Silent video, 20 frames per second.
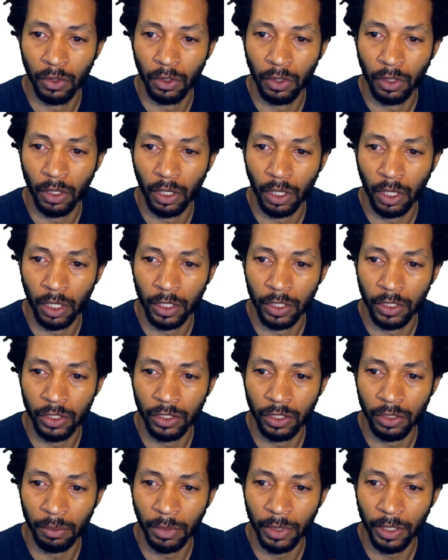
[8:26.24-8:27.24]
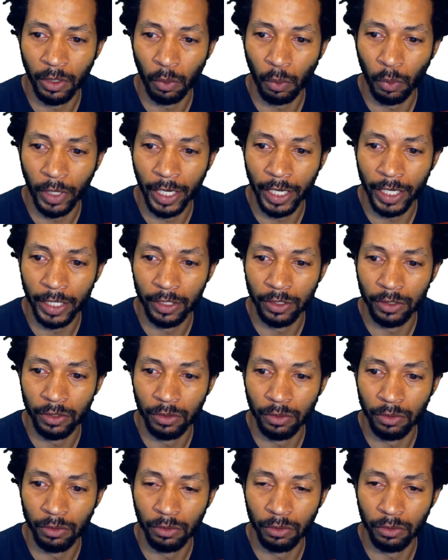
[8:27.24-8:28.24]
there should be a way
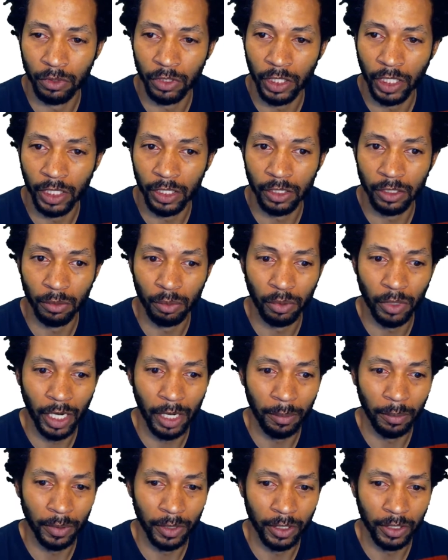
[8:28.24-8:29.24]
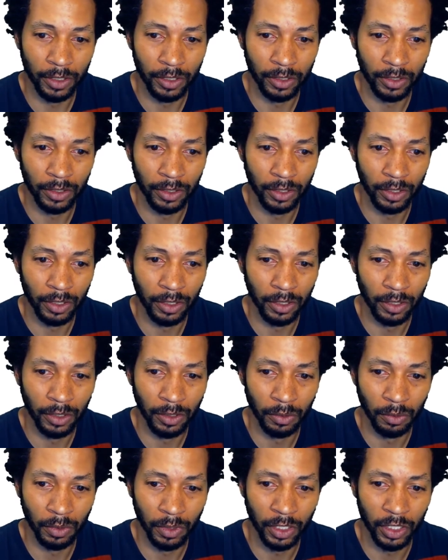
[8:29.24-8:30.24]
to change the properties. We're
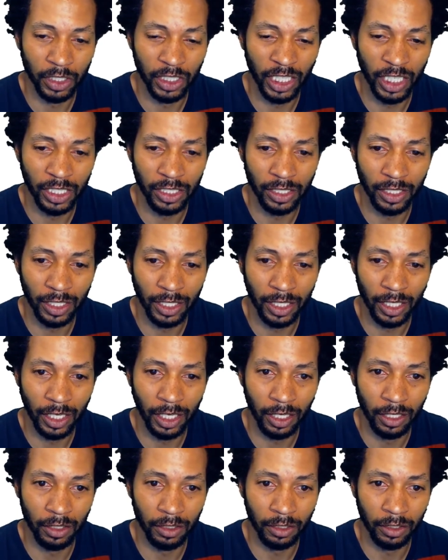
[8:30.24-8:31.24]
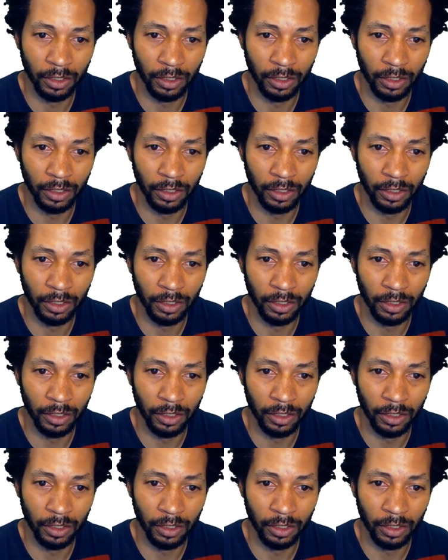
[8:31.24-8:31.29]
going to change the color